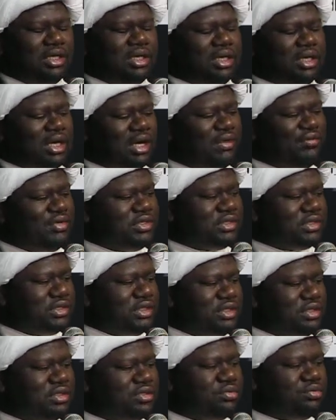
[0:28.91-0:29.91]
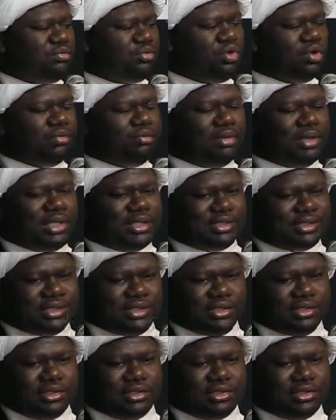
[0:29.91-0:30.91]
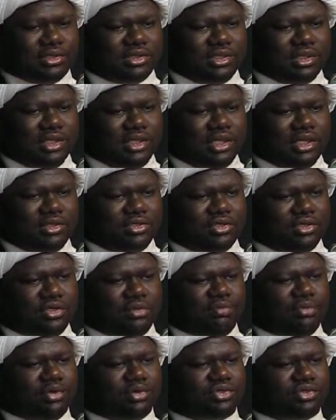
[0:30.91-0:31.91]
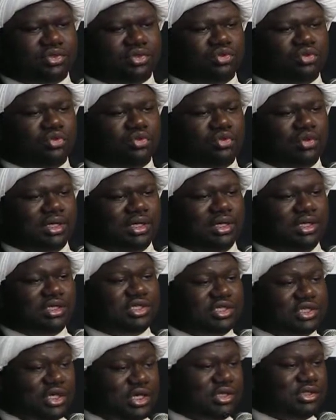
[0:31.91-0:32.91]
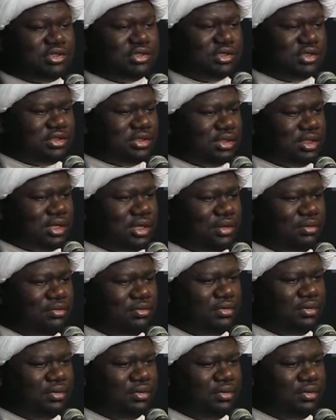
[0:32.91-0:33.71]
and obviously there's more blessings to the person who initiates the salam.